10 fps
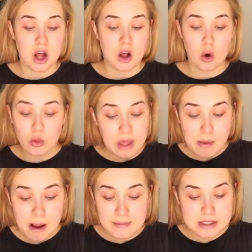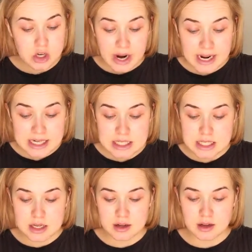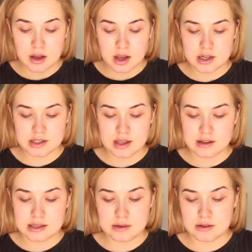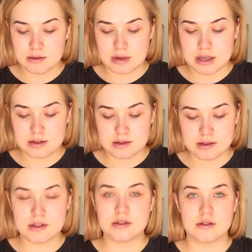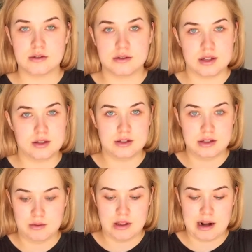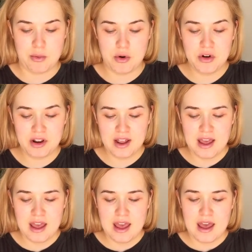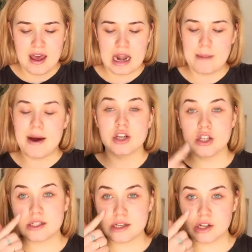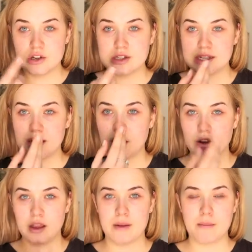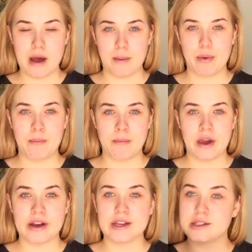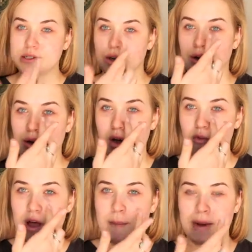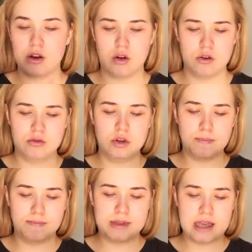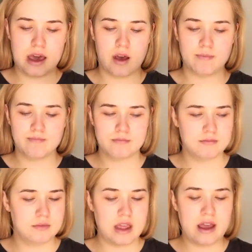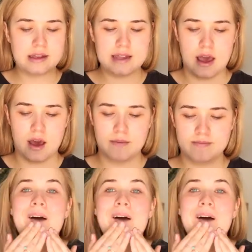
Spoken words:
All their primers are great. I just like this one because that's just the one that I bought. And I'm actually just gonna use it in my problem areas. So around my nose, whoop, there's a hair. There's a hair.